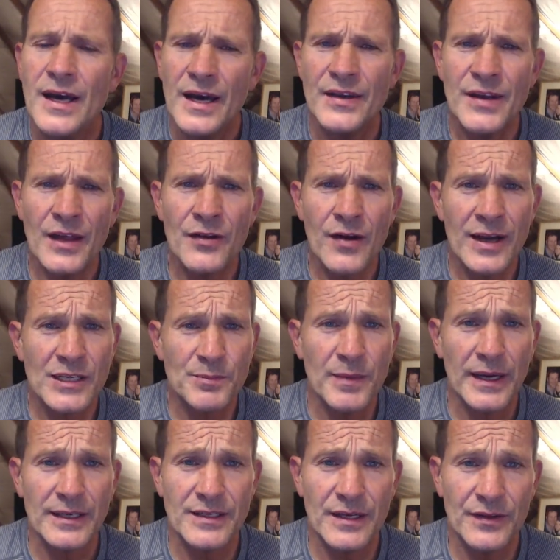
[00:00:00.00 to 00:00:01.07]
Another
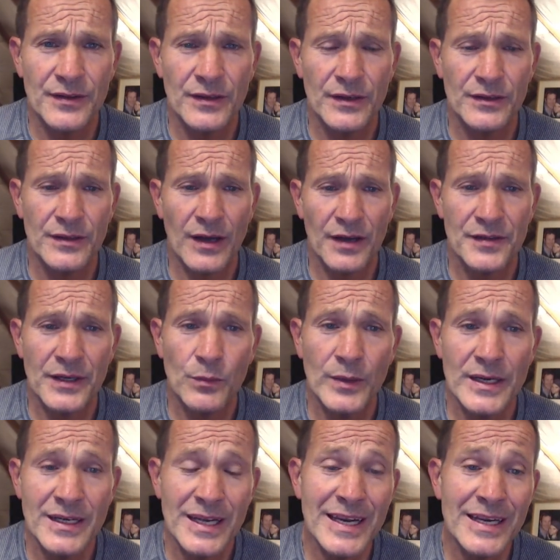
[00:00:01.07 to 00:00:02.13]
aspect that I think we
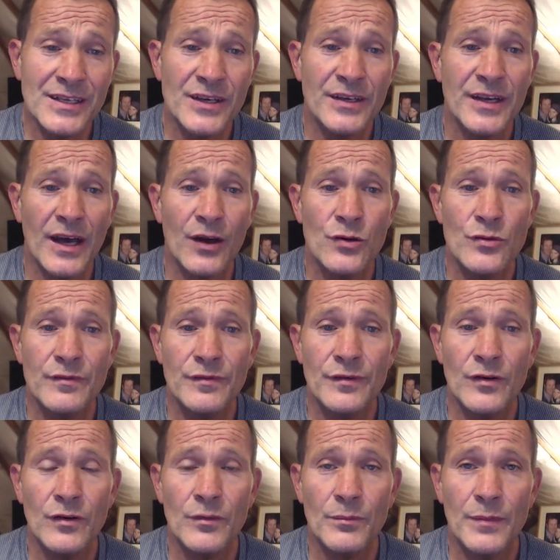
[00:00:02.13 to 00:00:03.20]
need to know
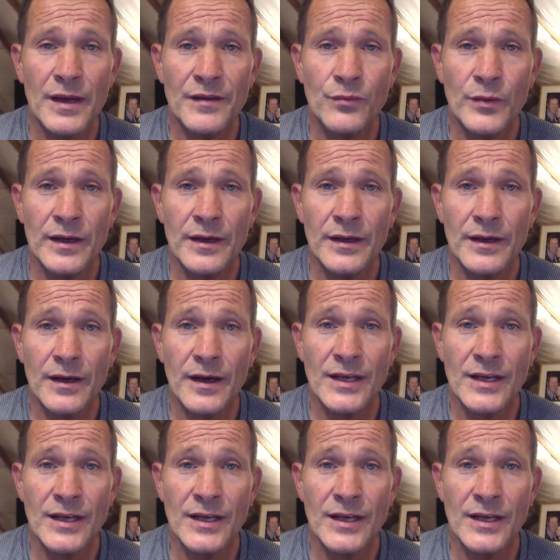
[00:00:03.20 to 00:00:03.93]
for if we're